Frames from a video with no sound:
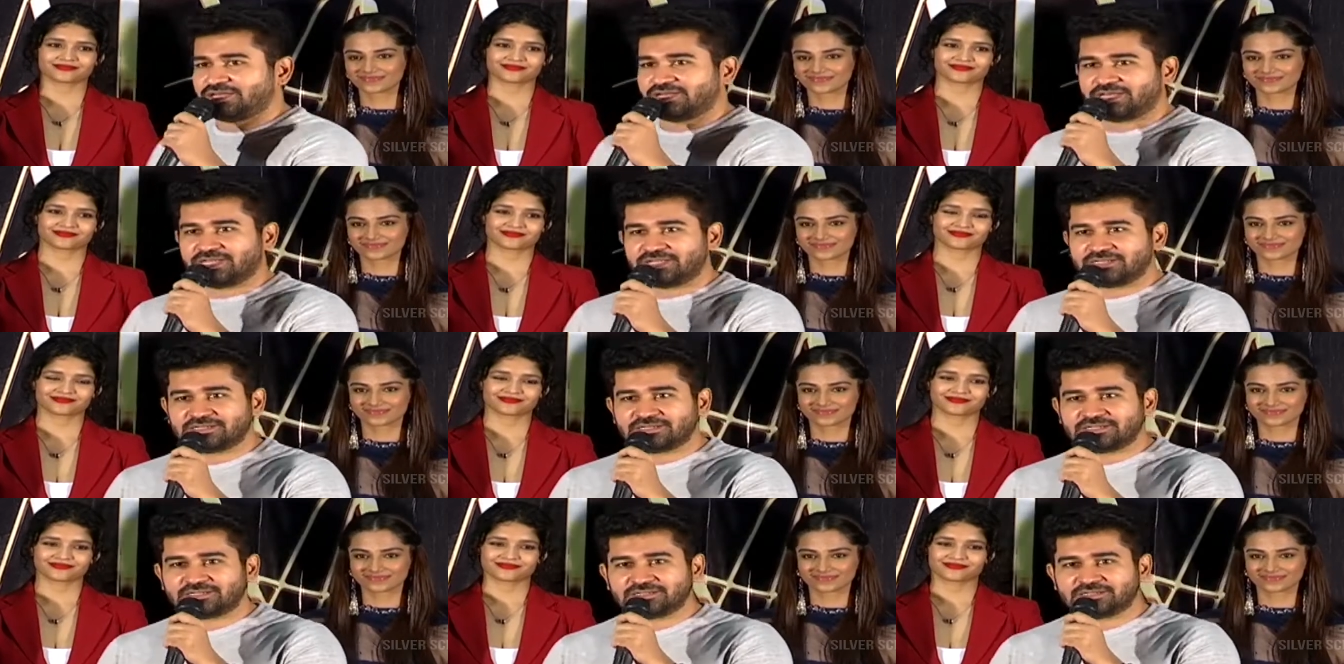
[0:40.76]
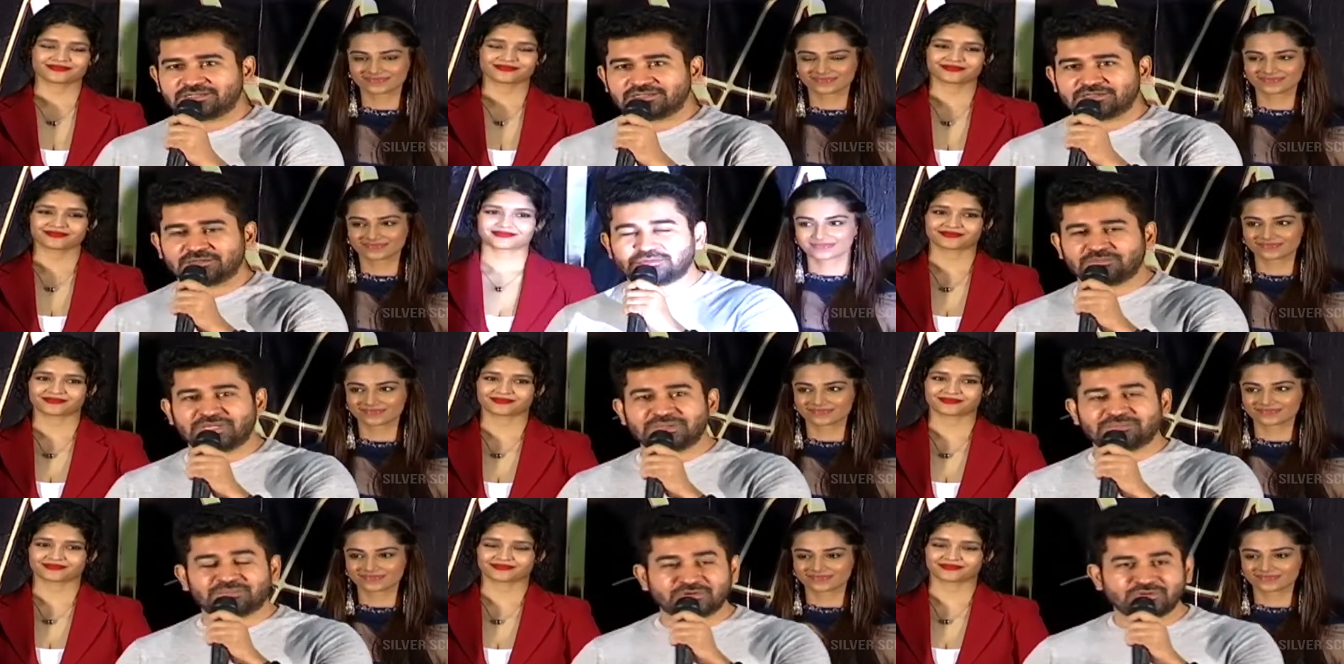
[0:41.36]
Speaker 1: And uh,
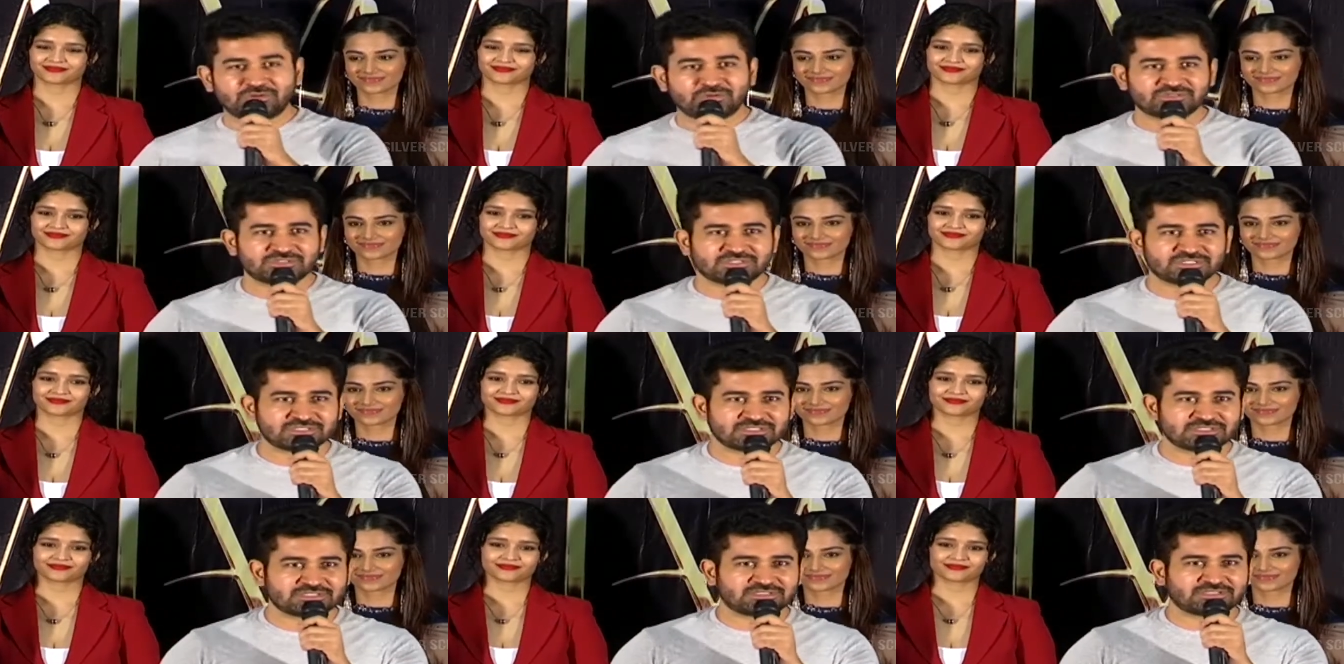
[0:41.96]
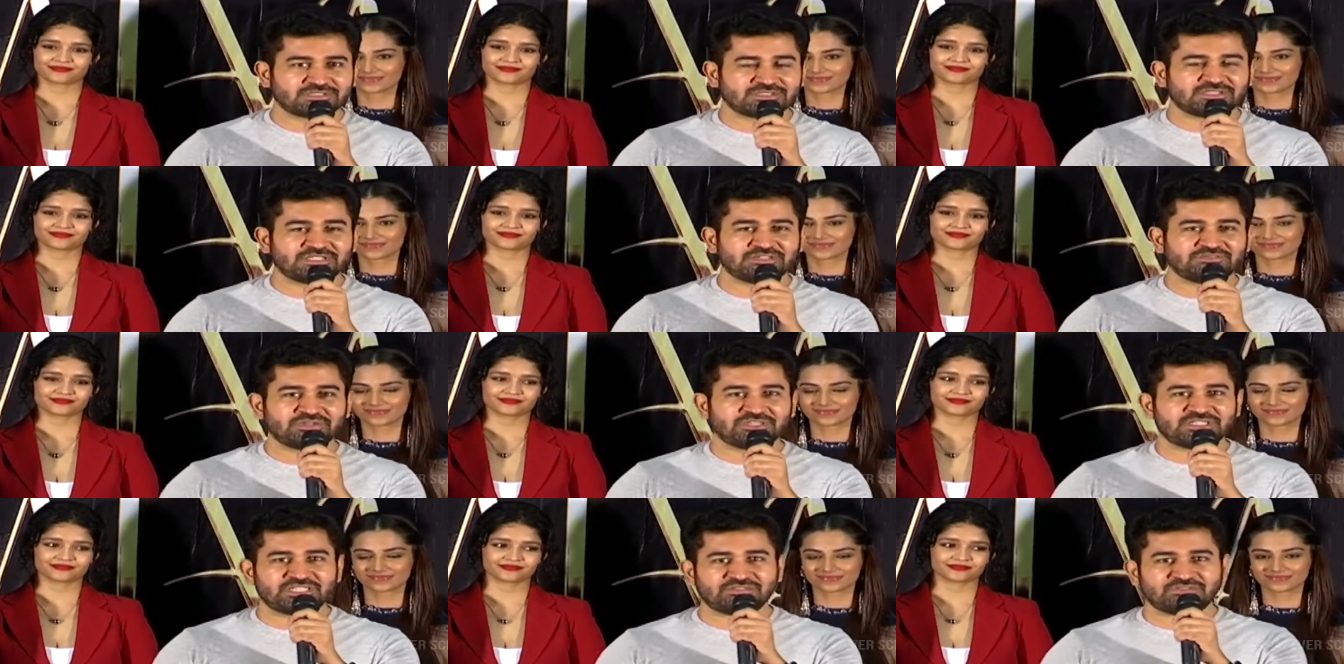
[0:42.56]
my producers, uh,
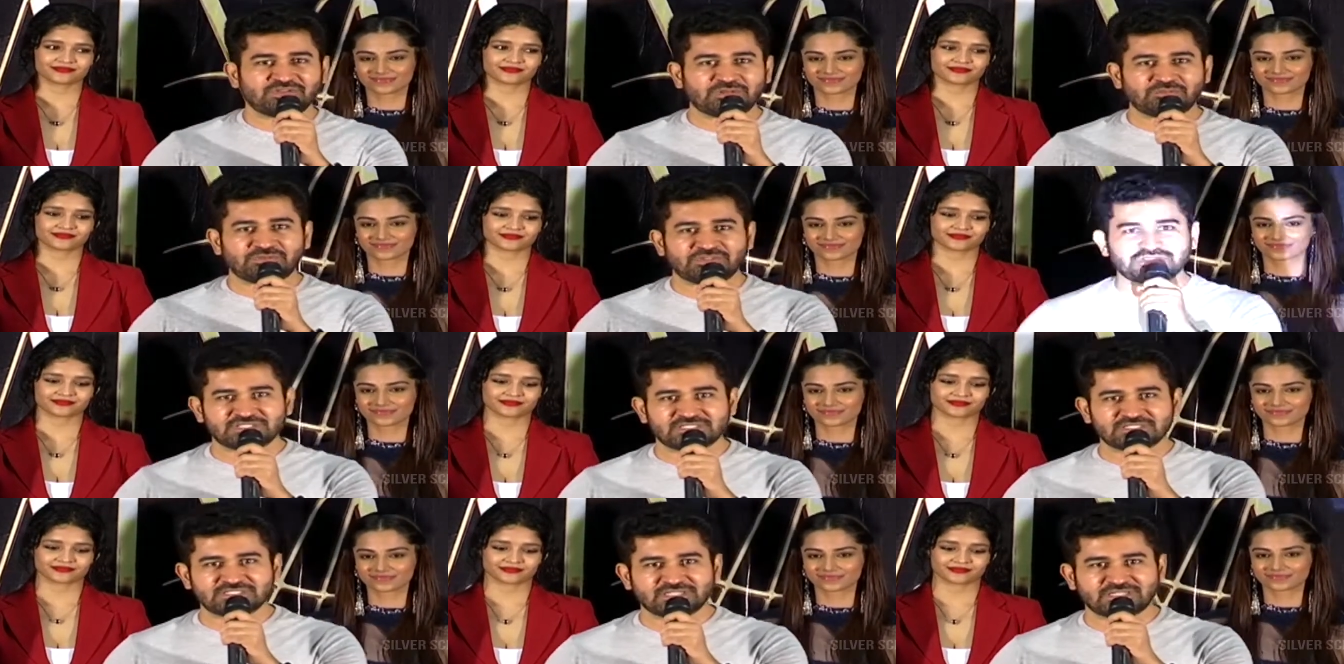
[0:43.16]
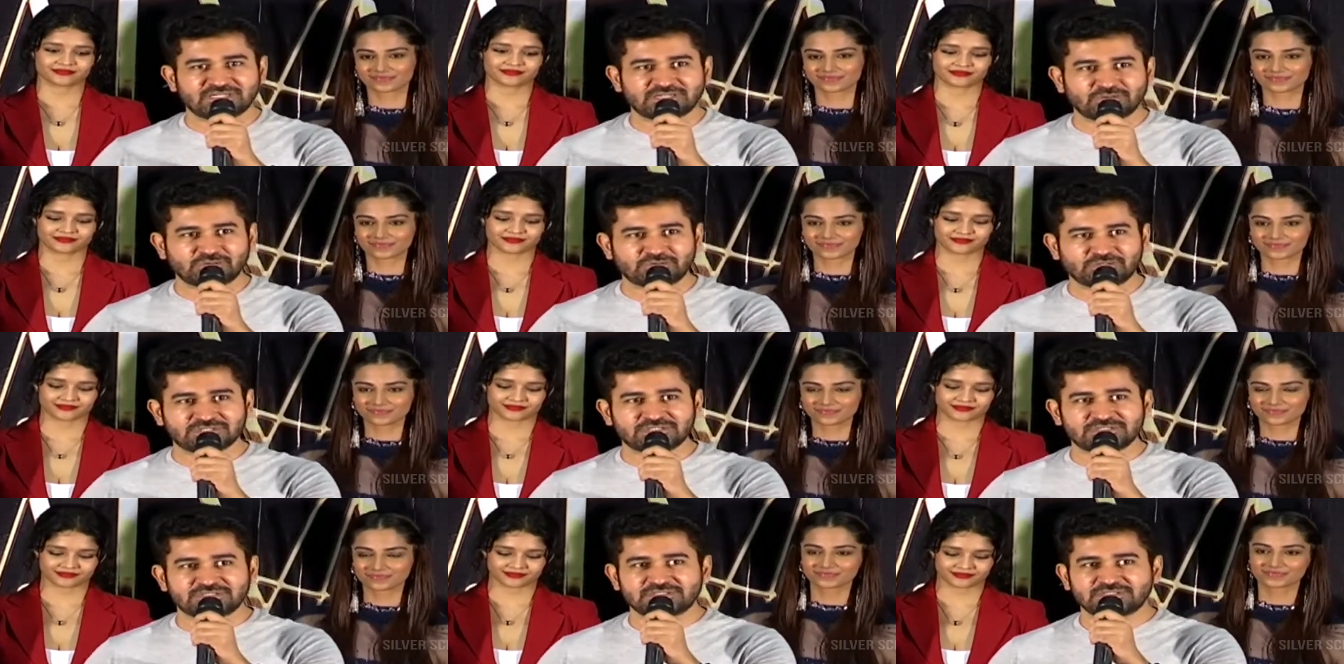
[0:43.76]
Infinity Film Ventures and
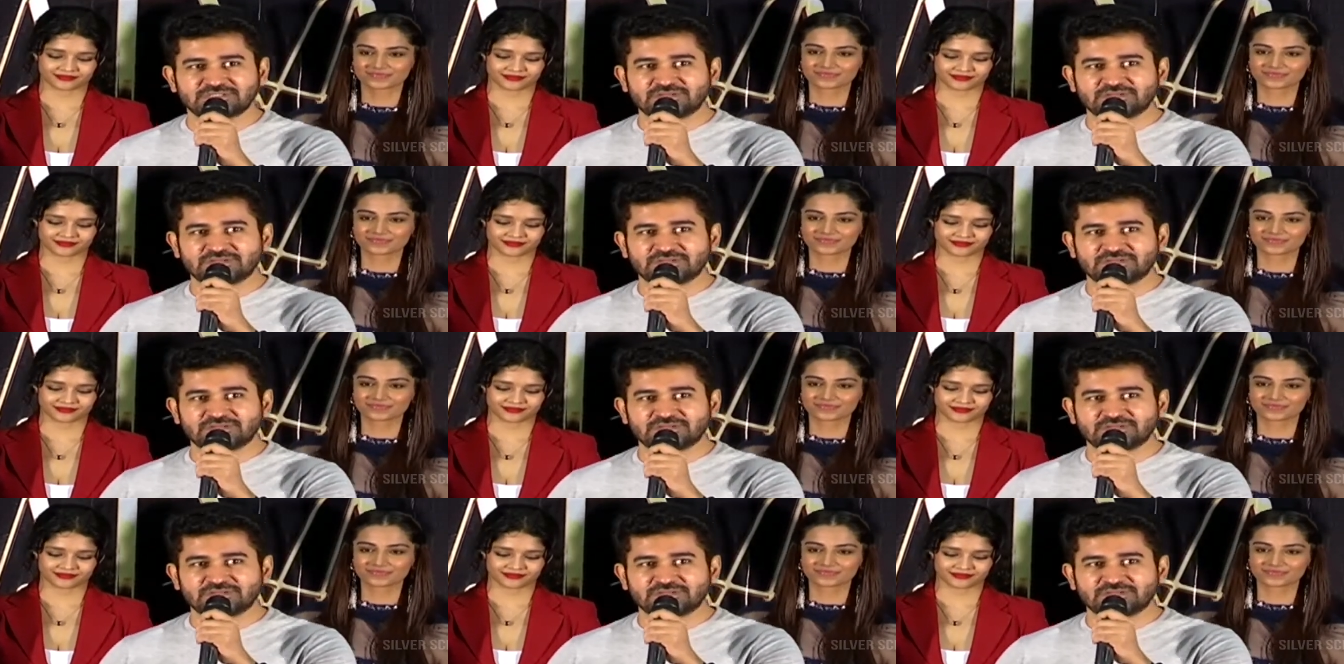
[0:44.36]
Lotus.